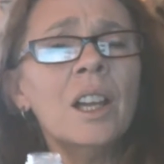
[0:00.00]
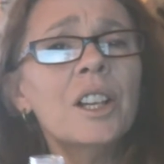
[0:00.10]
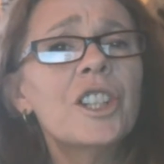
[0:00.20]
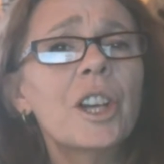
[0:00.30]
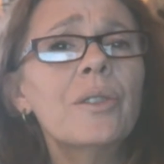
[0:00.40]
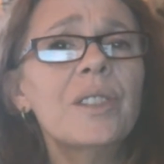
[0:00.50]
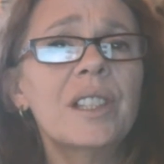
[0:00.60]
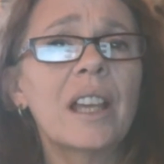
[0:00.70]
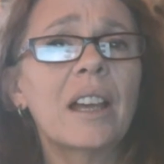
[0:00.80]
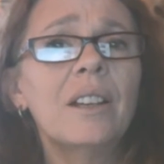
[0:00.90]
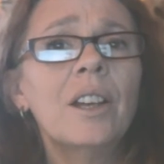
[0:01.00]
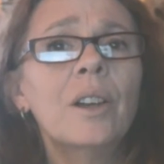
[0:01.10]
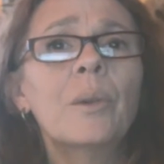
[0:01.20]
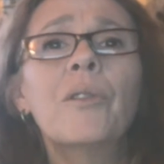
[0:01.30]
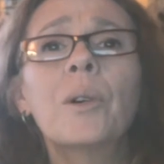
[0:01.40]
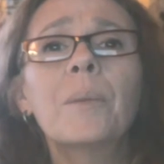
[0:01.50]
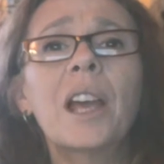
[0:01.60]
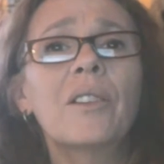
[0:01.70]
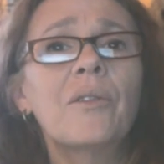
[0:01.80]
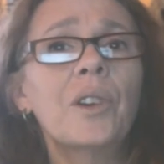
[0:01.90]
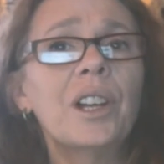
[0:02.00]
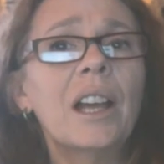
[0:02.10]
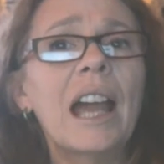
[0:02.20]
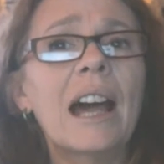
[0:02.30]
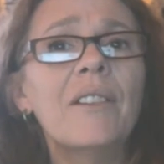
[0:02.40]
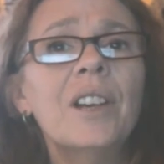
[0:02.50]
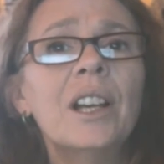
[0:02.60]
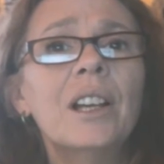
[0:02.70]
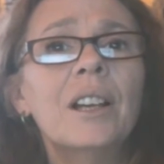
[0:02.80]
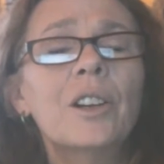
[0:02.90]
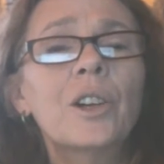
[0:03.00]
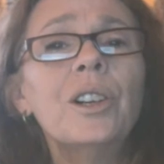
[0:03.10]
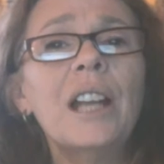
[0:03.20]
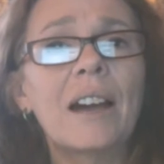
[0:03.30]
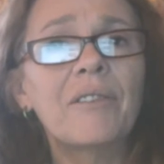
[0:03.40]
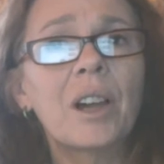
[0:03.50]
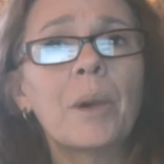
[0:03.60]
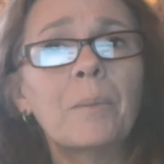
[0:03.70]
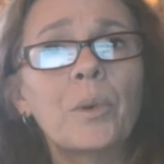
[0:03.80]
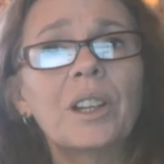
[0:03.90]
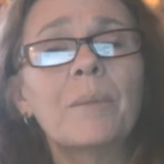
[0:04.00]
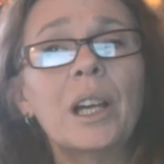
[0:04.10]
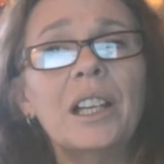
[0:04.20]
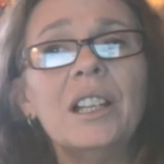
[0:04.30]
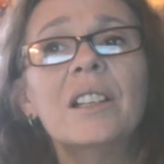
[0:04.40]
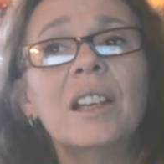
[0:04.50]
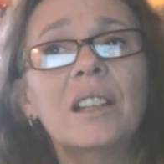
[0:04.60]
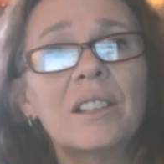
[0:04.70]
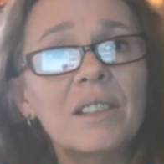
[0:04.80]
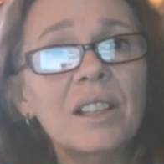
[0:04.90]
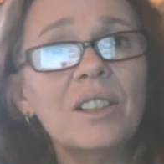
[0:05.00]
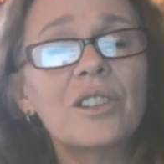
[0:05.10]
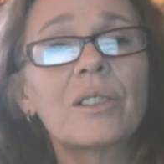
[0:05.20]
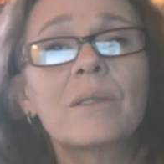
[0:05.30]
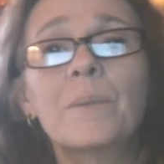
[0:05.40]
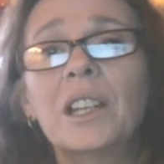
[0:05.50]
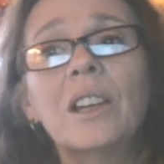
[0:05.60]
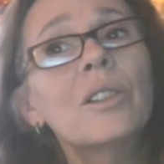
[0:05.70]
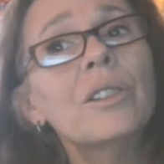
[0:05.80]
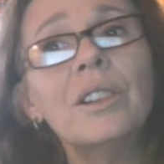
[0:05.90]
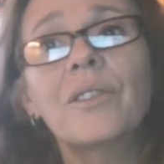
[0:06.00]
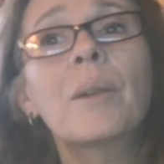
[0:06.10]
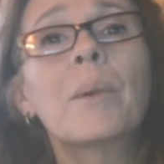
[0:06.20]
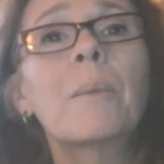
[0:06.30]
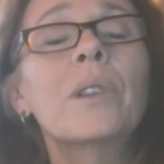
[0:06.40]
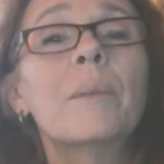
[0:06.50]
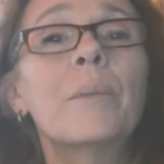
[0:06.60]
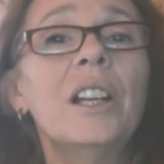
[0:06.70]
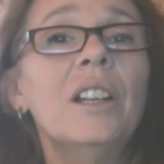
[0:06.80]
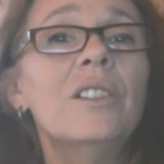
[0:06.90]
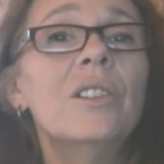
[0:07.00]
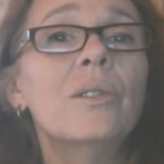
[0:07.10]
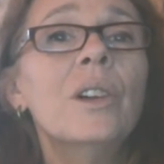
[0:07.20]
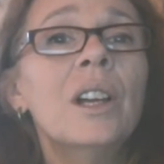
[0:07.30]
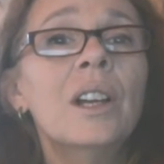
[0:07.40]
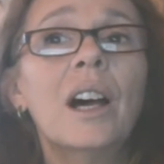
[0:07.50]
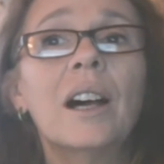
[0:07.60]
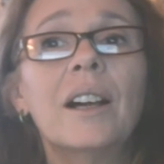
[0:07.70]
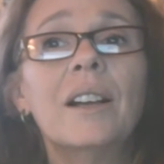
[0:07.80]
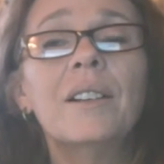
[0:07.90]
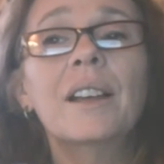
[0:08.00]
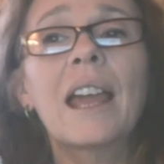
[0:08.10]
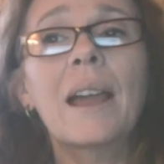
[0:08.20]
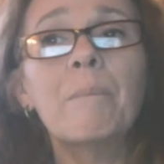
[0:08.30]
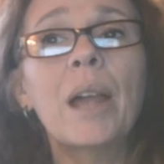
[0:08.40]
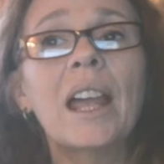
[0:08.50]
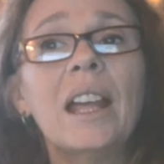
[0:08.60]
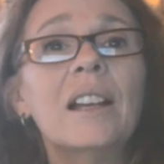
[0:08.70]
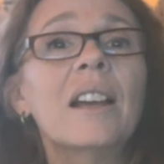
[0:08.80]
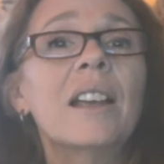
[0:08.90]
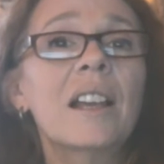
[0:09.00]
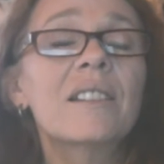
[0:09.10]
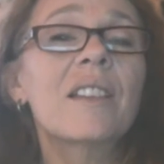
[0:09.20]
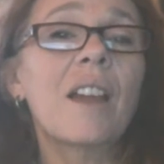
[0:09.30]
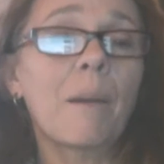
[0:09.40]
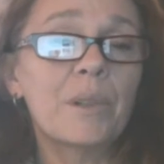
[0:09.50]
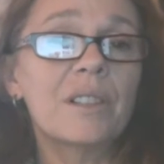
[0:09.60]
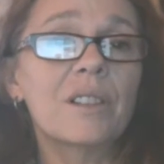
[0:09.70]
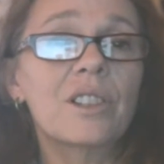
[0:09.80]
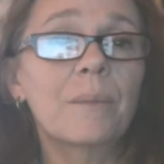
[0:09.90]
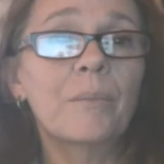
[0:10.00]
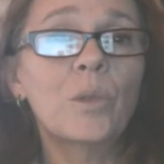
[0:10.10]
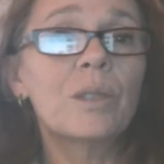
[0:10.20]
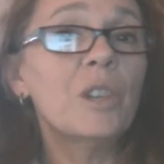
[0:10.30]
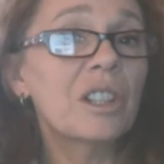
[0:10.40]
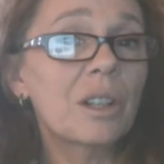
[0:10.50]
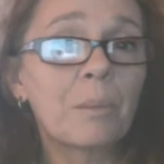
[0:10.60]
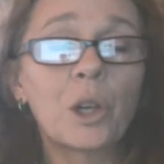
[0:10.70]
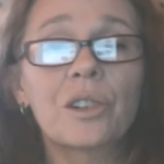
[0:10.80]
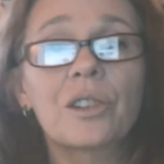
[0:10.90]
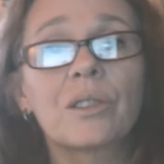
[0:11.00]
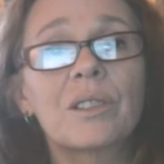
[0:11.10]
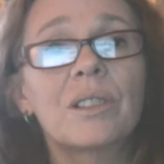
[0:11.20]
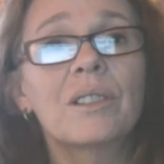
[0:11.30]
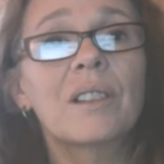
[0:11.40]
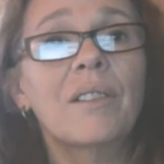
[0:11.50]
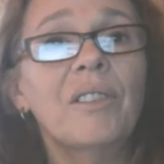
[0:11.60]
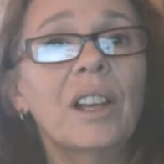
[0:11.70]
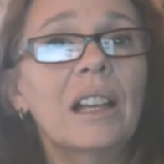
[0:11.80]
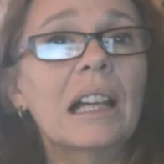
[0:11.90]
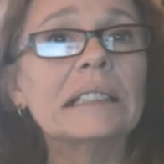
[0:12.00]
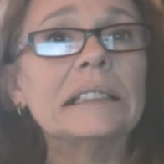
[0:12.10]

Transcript: Jones said Reform California could have come up with the money to get the signatures, but they couldn't have come up with the money to campaign against the opposition, which means commercials and stuff like that.